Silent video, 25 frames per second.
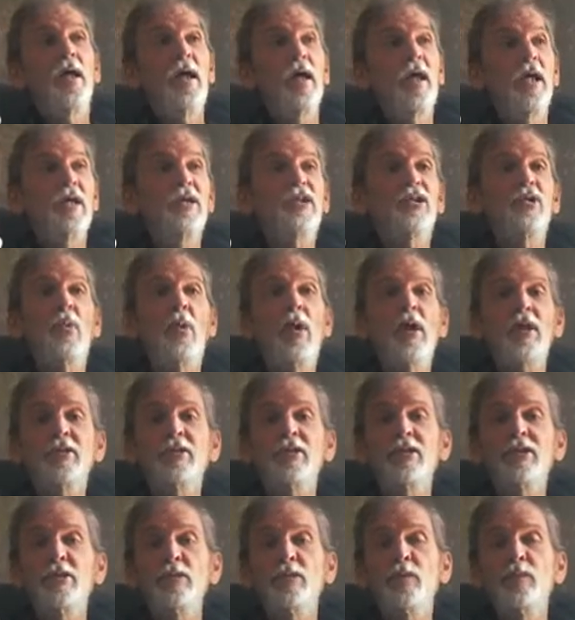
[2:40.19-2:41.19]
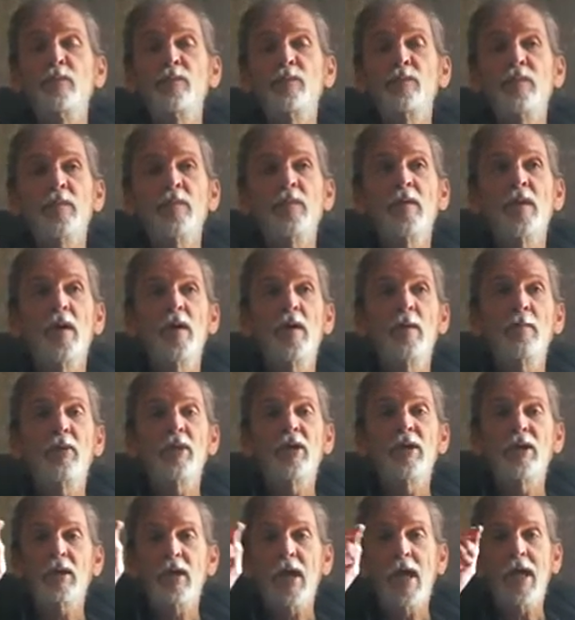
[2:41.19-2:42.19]
is you want to
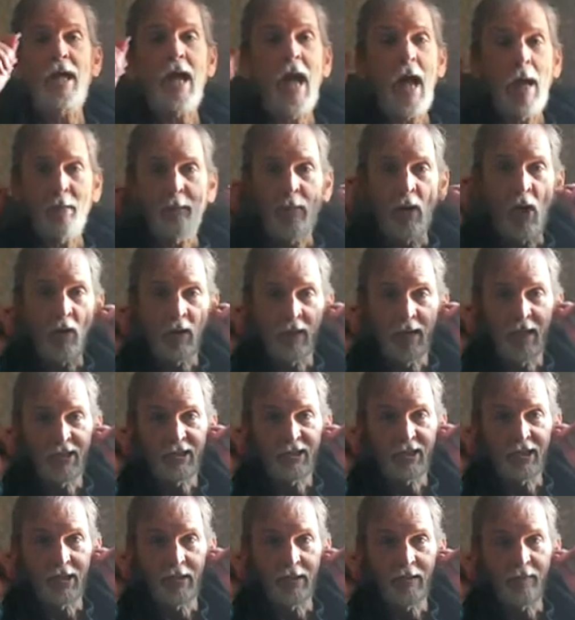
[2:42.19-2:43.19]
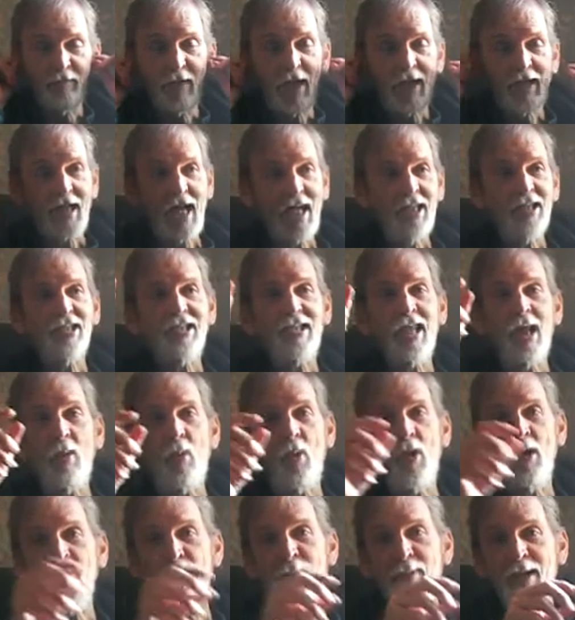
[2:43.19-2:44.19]
put a cotton ball in each ear. In fact, I just take
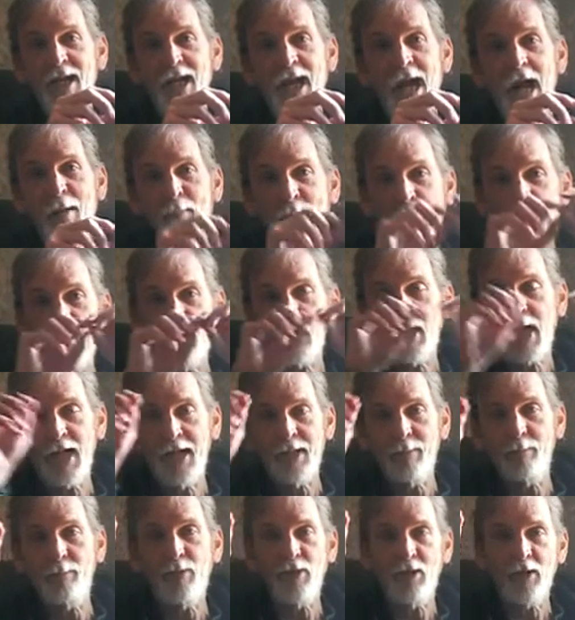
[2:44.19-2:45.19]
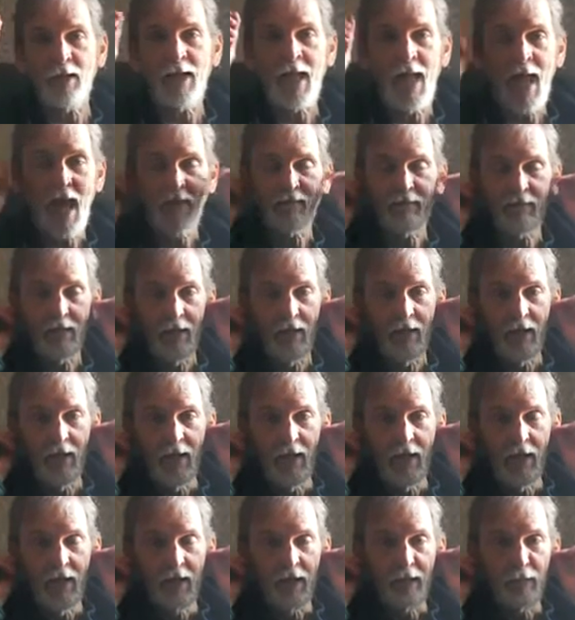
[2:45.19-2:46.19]
one big cotton ball, cut it, pull it in half.
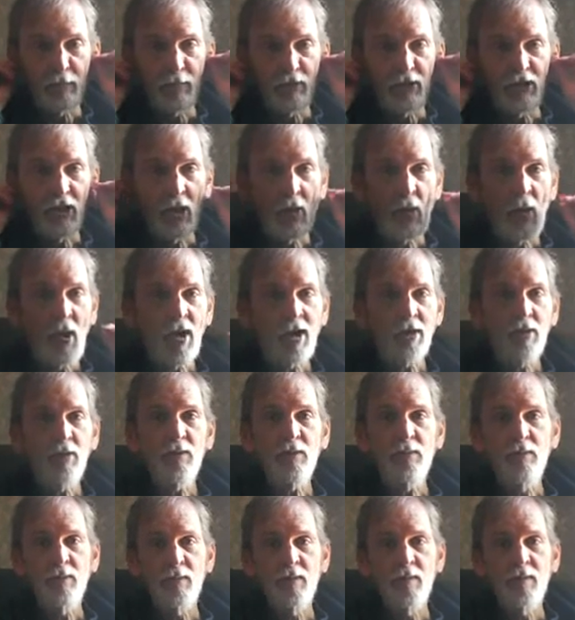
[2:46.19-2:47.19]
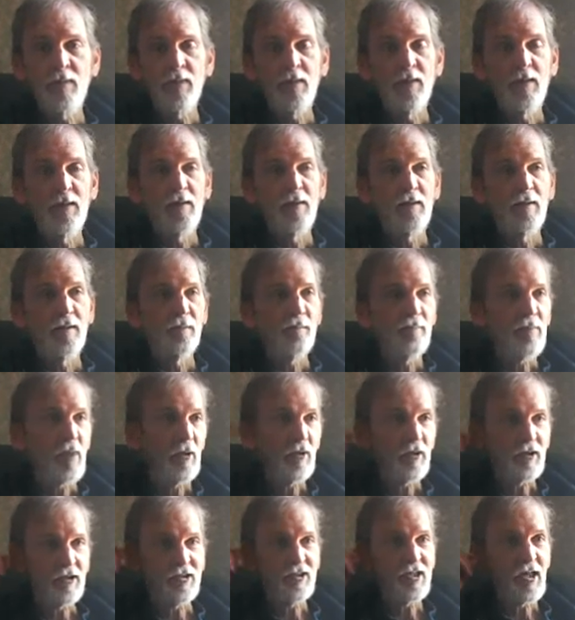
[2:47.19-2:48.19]
You don't want to
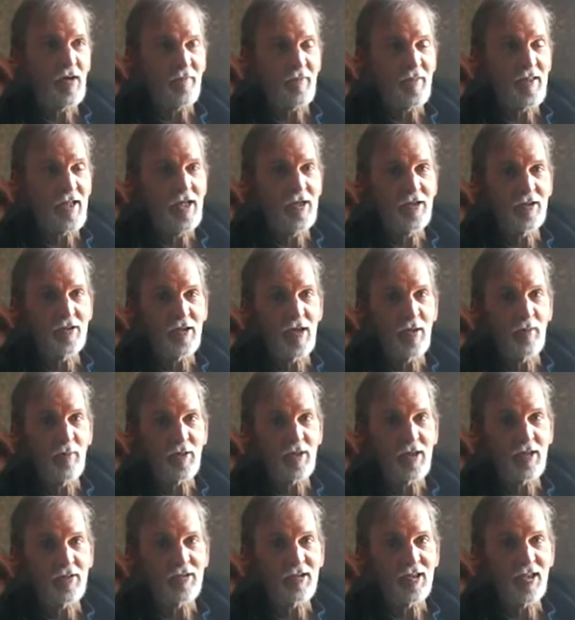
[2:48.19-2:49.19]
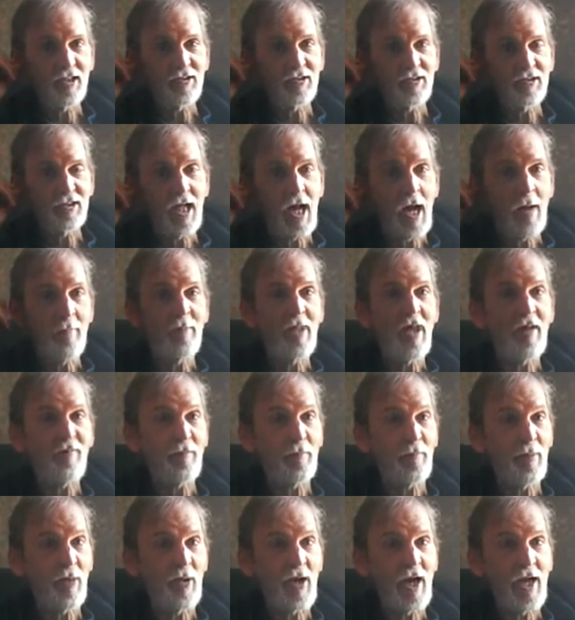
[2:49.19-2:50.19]
poke yourself in the eardrum with those scissors. Now I'm deaf
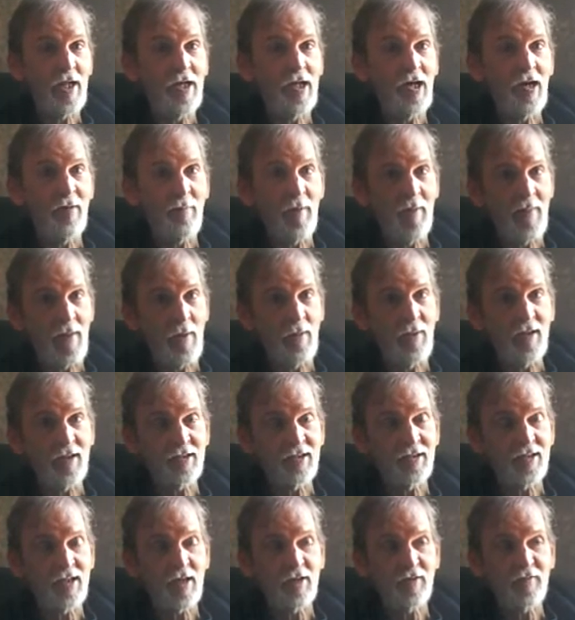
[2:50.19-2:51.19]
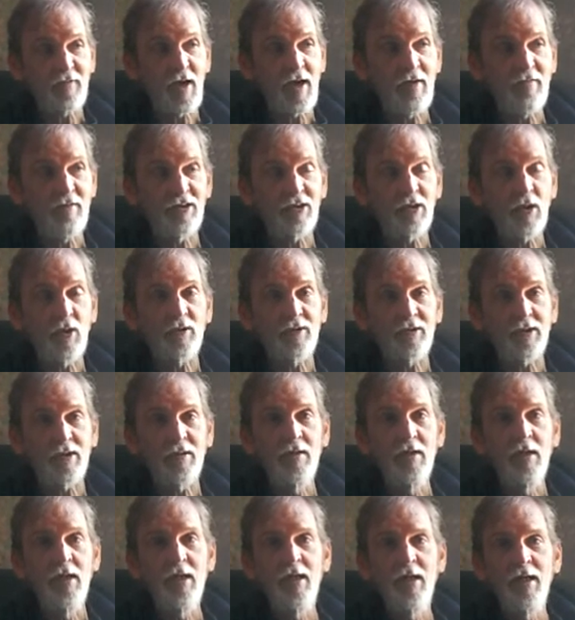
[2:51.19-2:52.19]
in my right ear. I've been that way since I was five years old, so
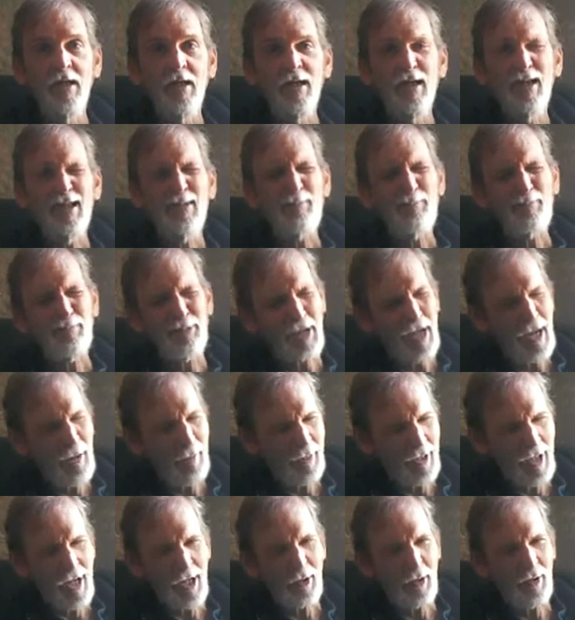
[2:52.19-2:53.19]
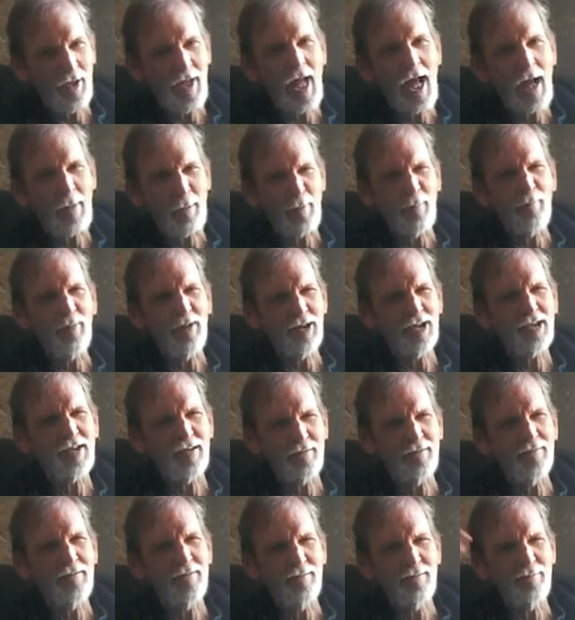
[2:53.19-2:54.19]
you're probably not going to happen. But just
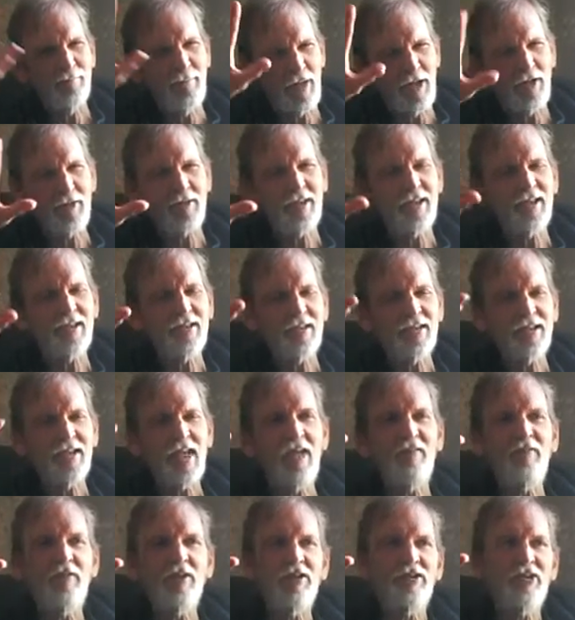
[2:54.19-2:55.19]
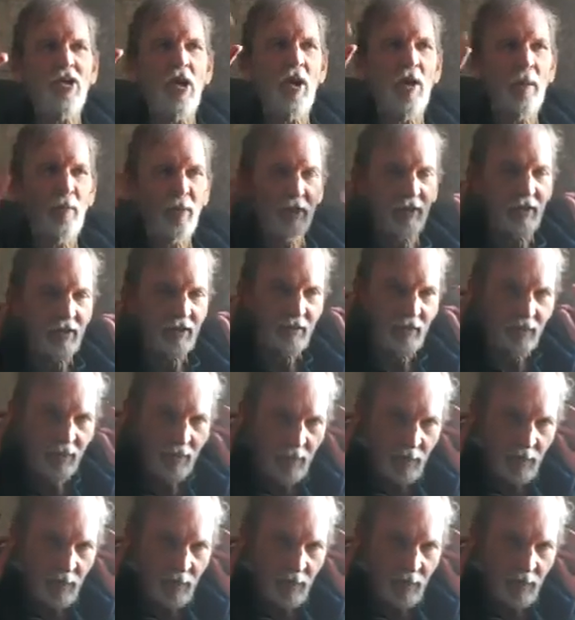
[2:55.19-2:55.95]
better safe than sorry. Put the